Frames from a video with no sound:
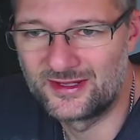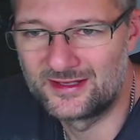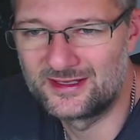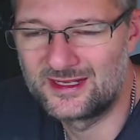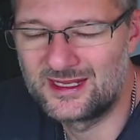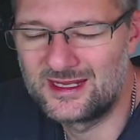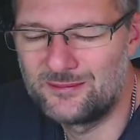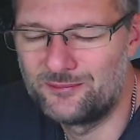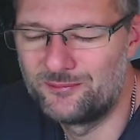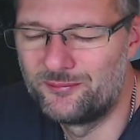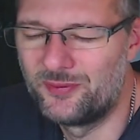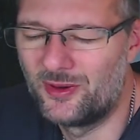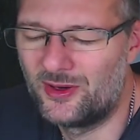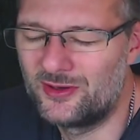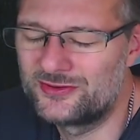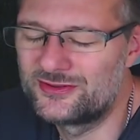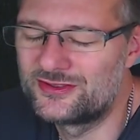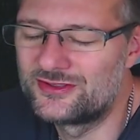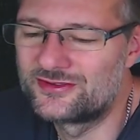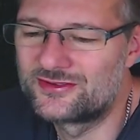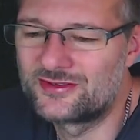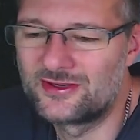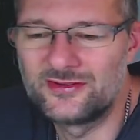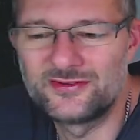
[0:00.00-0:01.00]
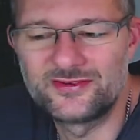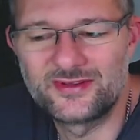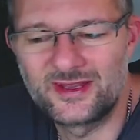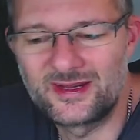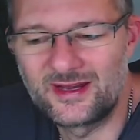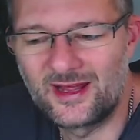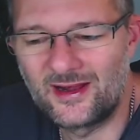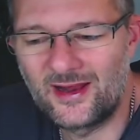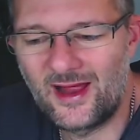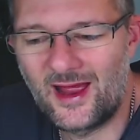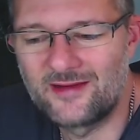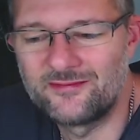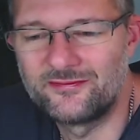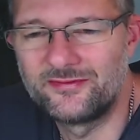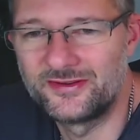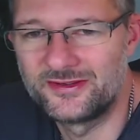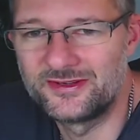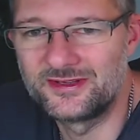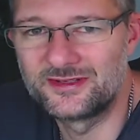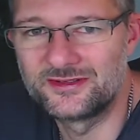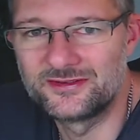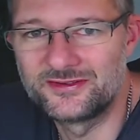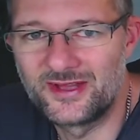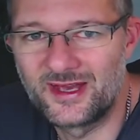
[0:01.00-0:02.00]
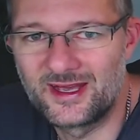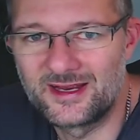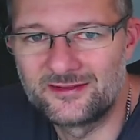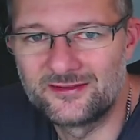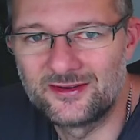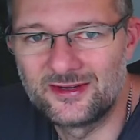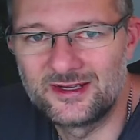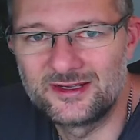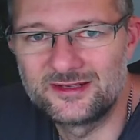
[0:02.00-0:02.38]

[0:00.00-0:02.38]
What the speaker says: He boshes content out every single day, right?